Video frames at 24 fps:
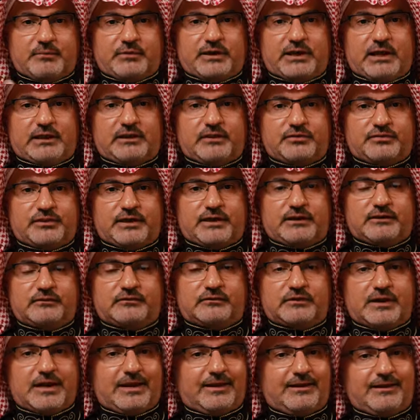fabricating
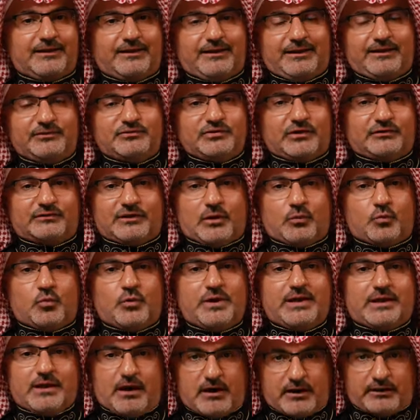things, it's just a
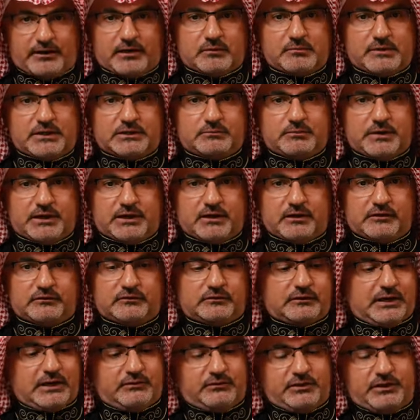weak argument
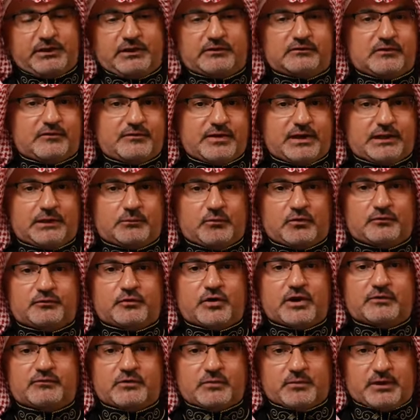because everything is available
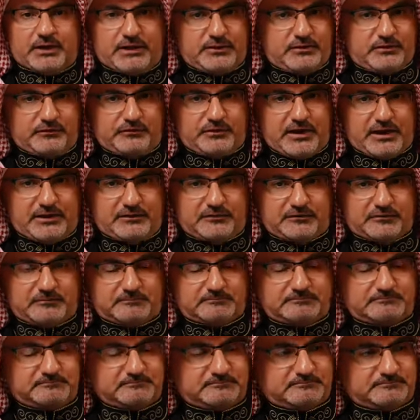for everybody these days.
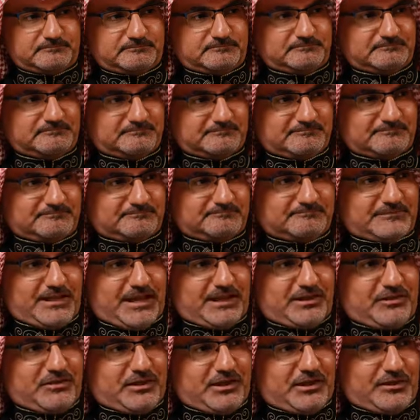
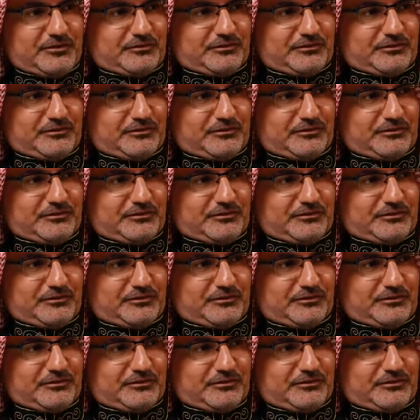Anything